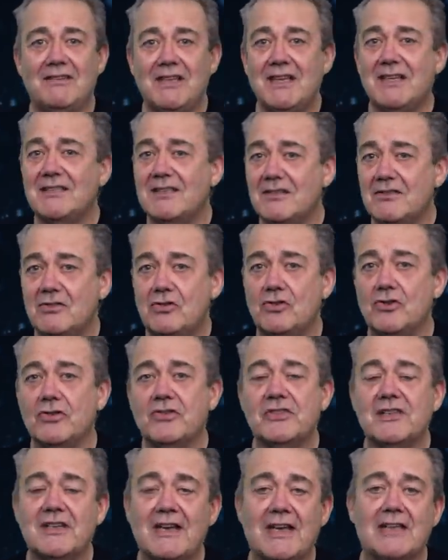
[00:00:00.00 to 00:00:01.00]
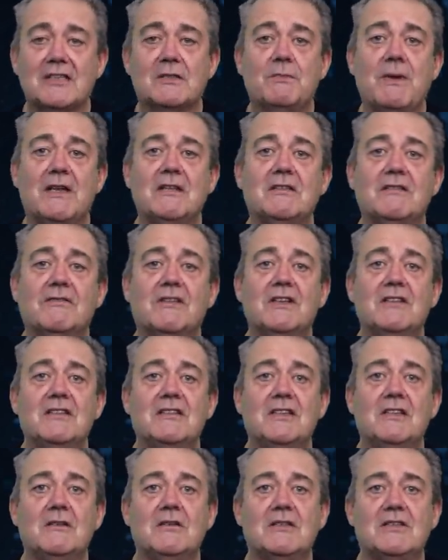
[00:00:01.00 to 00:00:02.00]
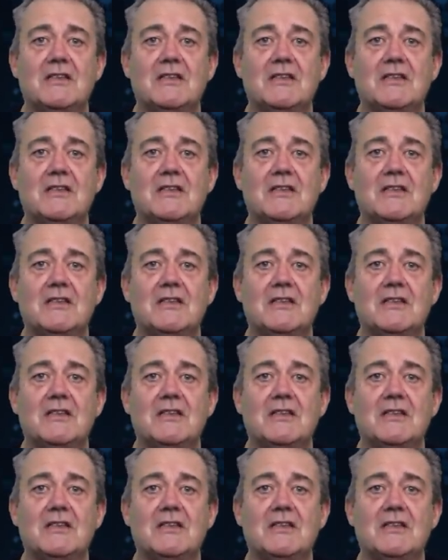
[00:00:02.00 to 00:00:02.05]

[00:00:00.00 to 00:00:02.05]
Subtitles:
this as just an aspect of continuous